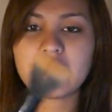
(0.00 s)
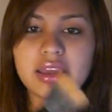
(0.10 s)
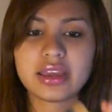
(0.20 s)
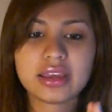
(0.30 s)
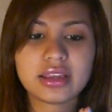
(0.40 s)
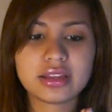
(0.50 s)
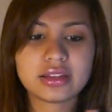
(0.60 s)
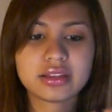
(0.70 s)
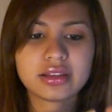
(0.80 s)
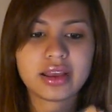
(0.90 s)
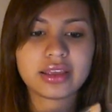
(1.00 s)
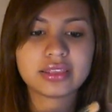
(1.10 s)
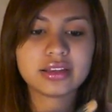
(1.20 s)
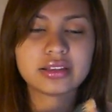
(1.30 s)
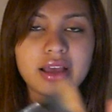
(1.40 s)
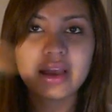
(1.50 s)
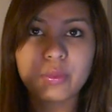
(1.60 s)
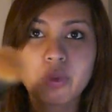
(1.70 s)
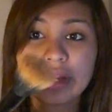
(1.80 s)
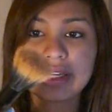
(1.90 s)
and I think
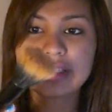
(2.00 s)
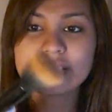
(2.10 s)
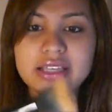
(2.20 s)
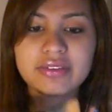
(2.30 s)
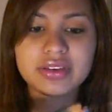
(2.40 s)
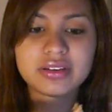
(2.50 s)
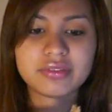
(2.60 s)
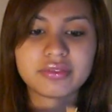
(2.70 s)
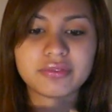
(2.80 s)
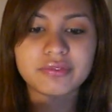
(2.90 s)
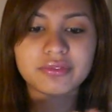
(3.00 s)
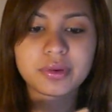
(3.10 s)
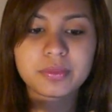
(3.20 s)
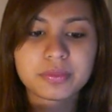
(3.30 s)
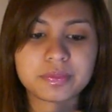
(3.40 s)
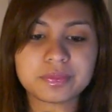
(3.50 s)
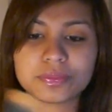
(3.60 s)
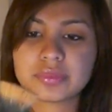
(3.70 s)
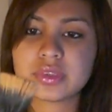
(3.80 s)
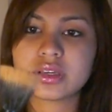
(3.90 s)
that 187 from
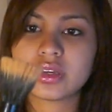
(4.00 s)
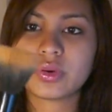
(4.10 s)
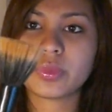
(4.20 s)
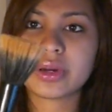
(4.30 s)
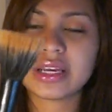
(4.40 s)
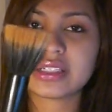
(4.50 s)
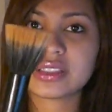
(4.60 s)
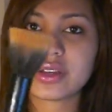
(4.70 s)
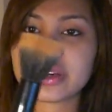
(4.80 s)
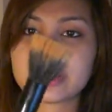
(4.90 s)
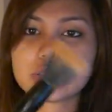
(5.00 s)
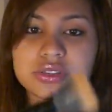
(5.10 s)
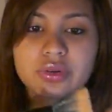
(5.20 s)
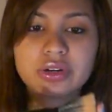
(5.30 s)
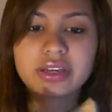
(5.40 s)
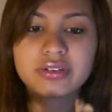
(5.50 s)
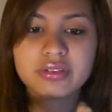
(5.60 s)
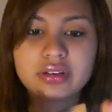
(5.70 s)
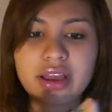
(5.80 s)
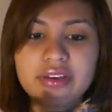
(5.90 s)
what I saw in the store
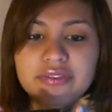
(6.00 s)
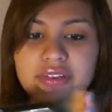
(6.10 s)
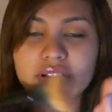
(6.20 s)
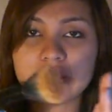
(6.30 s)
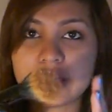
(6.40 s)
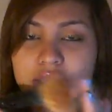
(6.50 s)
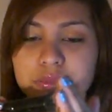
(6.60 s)
and I felt like